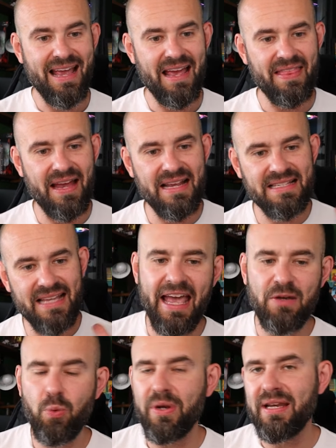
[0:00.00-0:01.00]
and that is
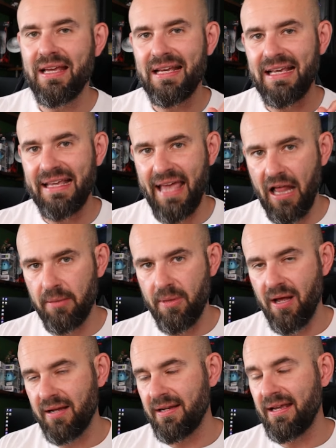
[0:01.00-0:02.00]
Edwin
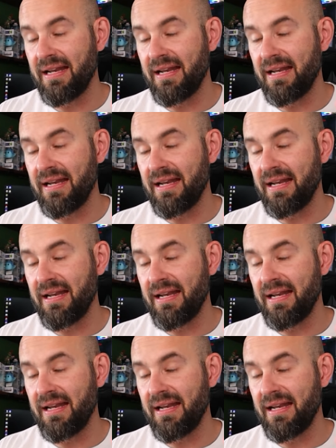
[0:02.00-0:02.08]
Galmon,